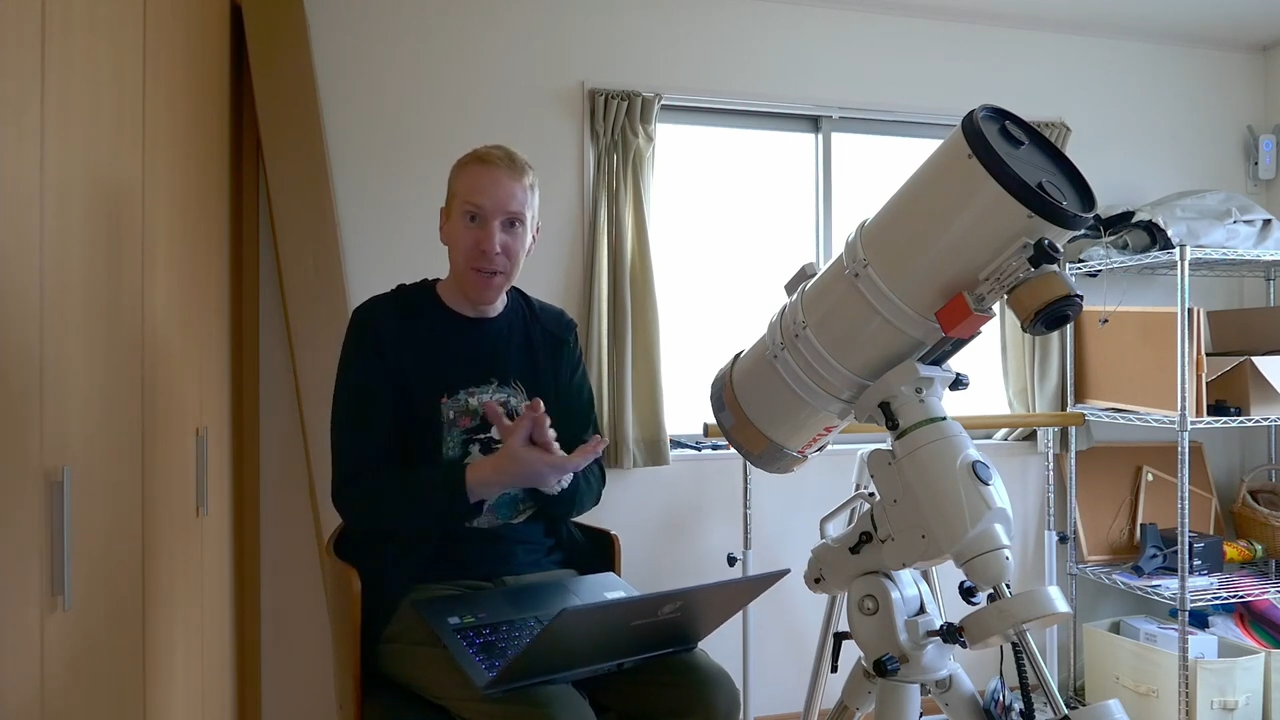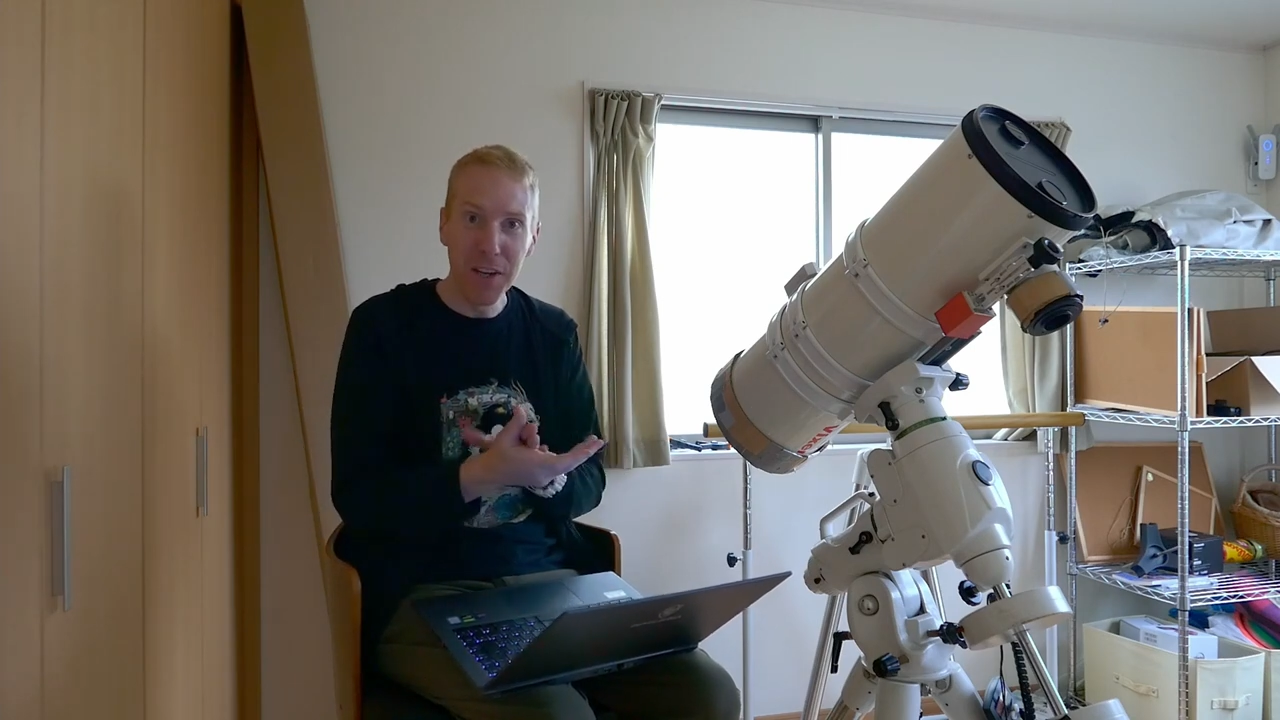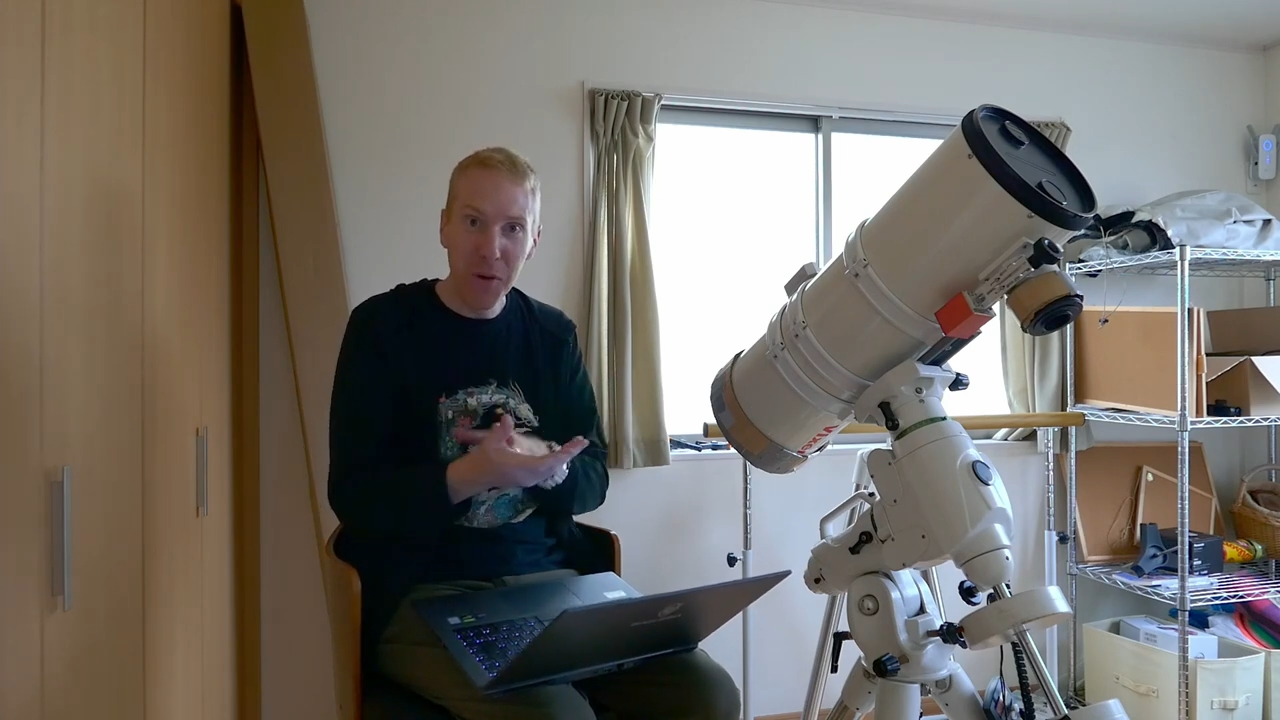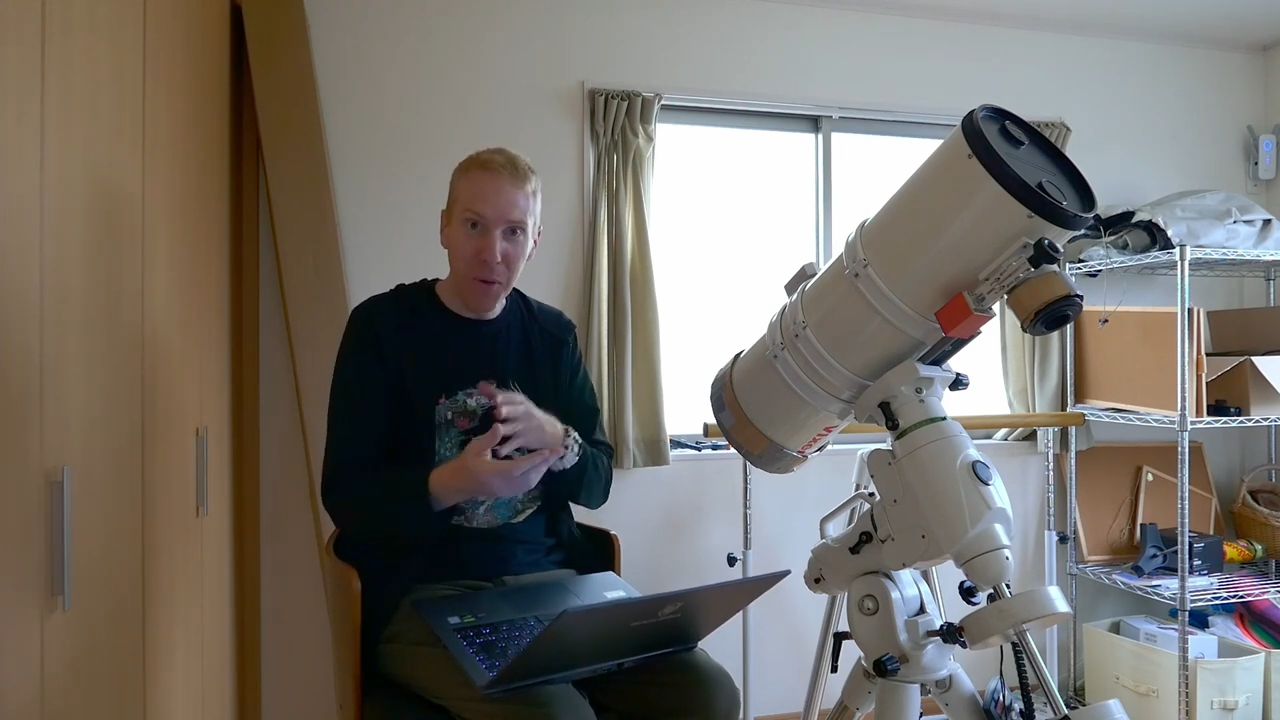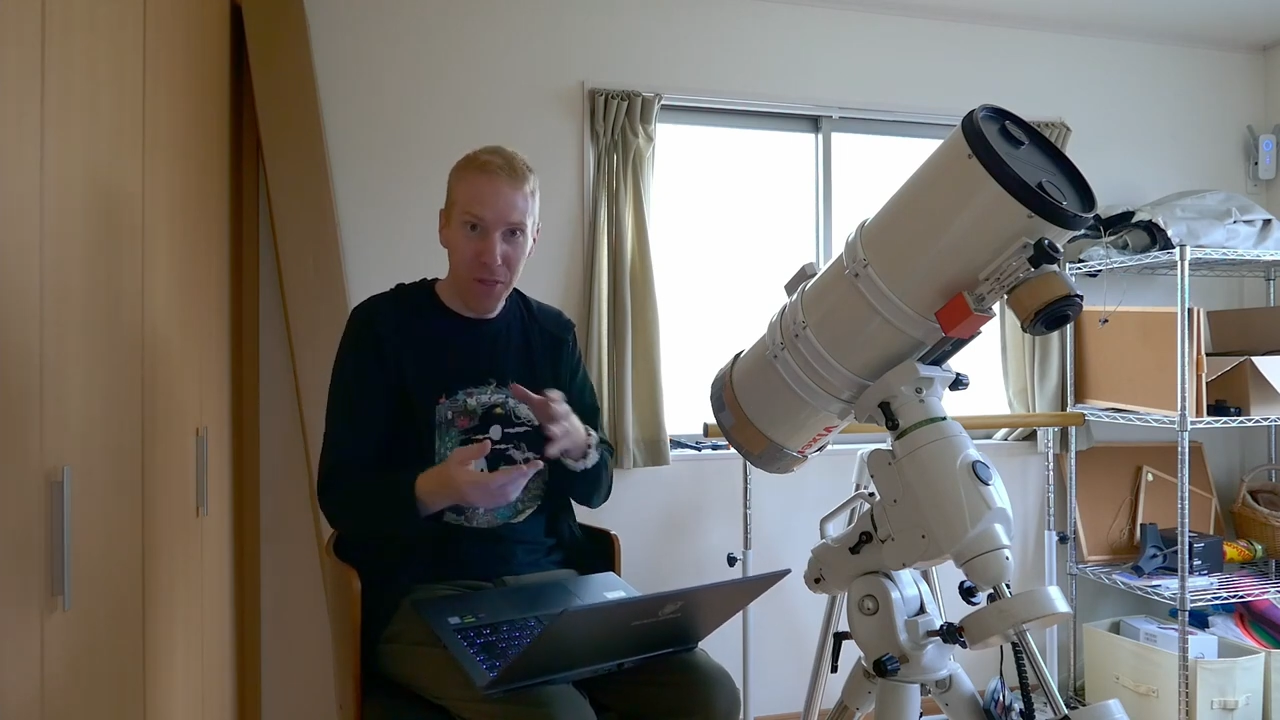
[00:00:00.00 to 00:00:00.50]

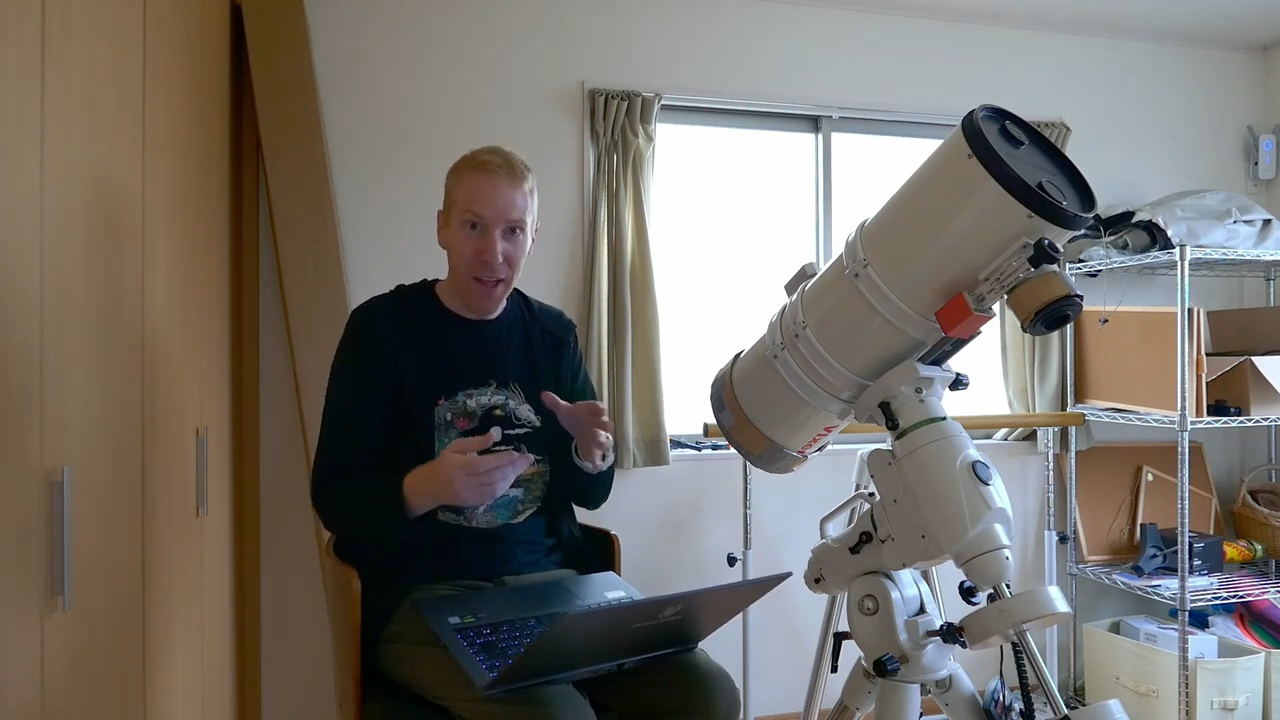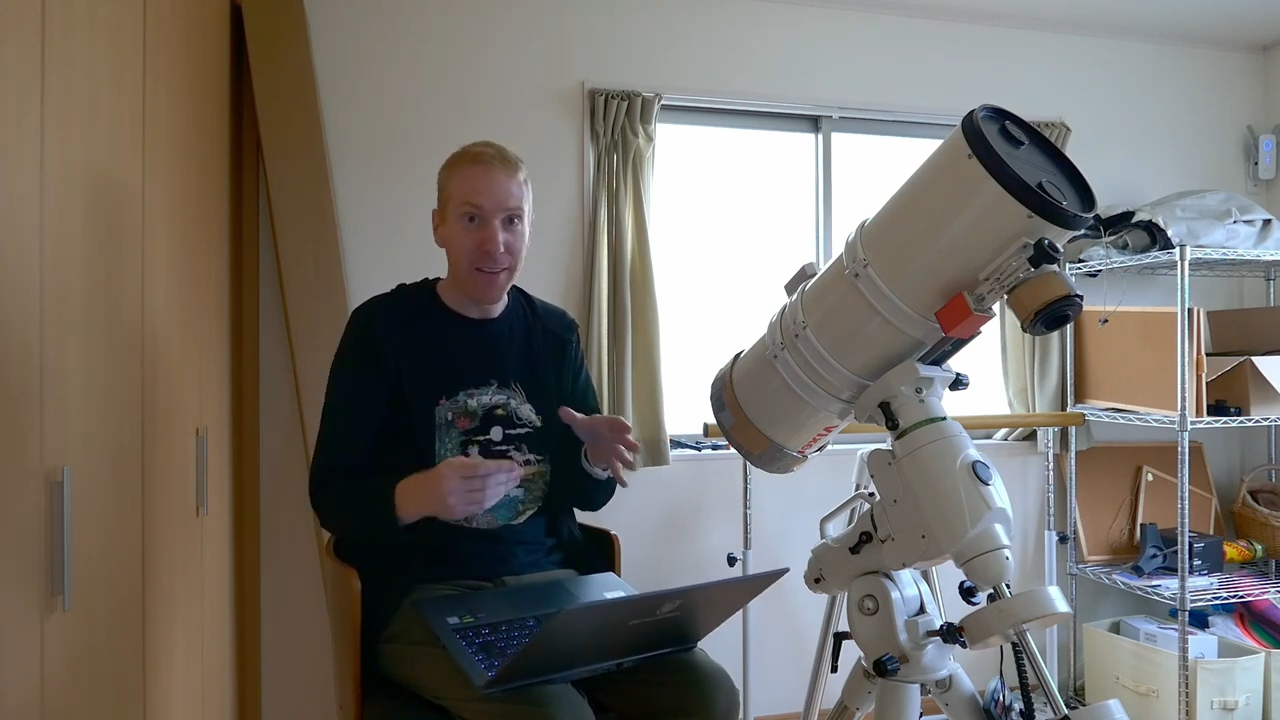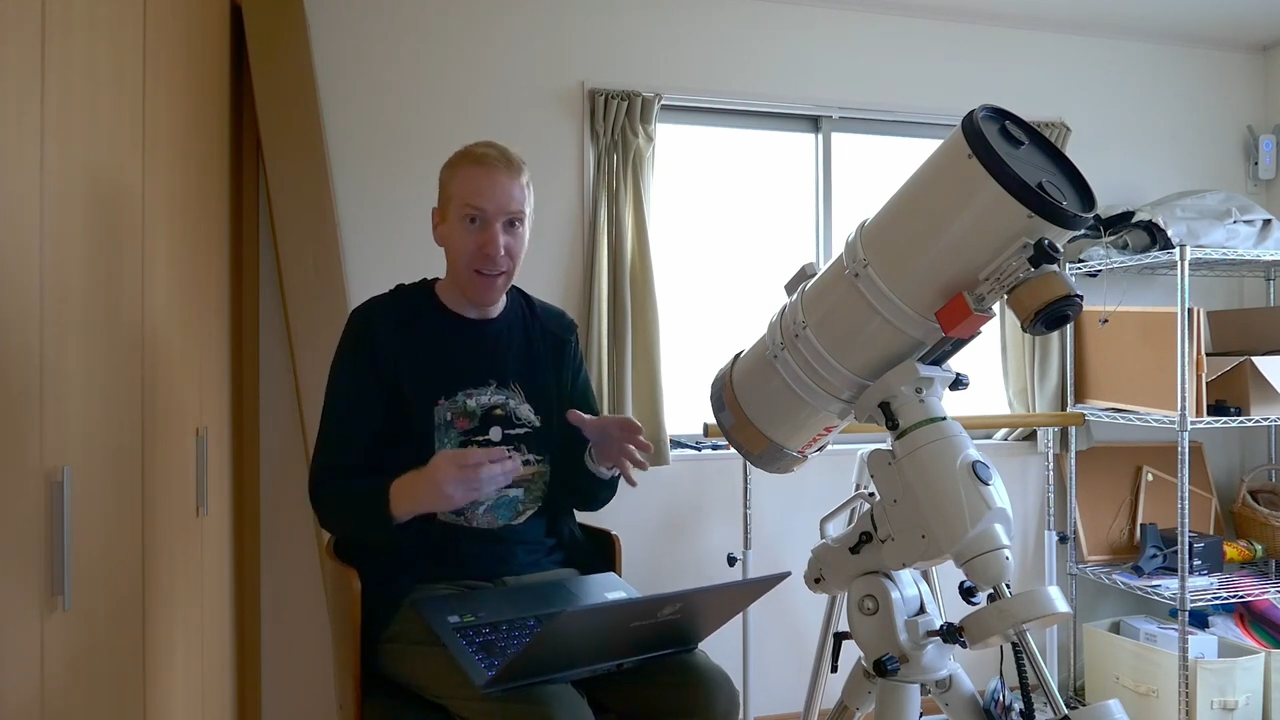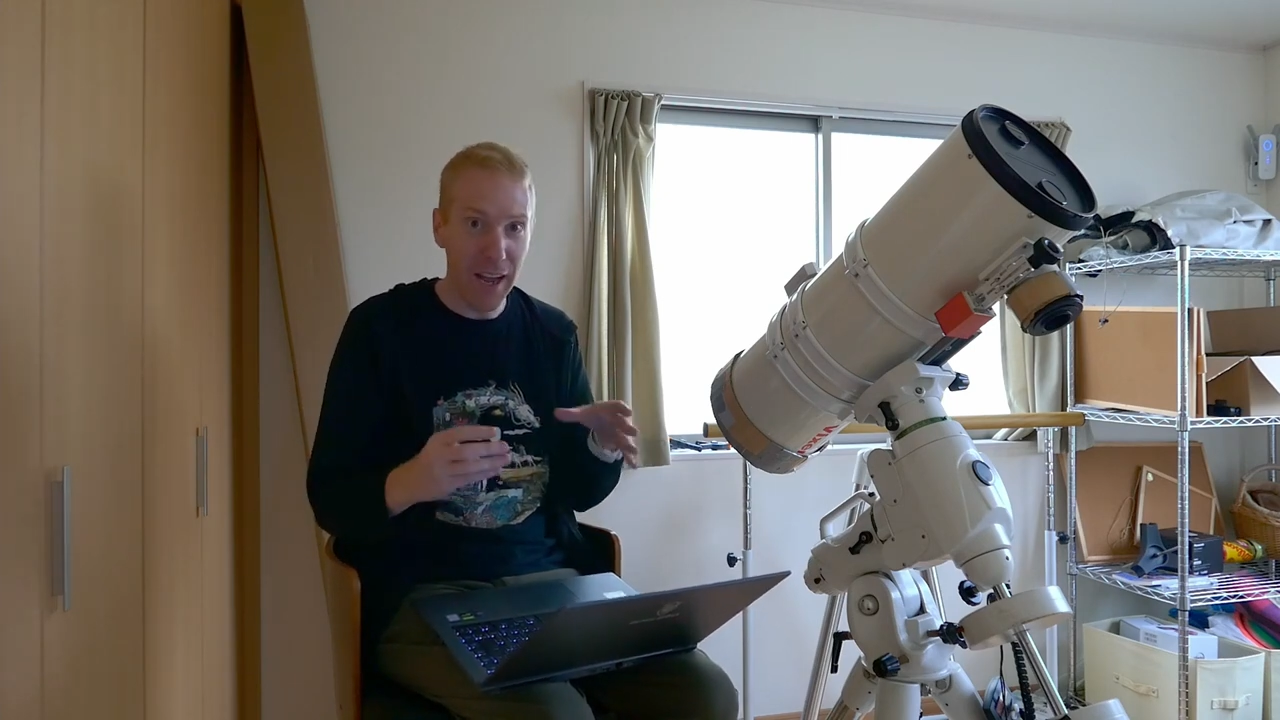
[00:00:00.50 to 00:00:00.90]
may know that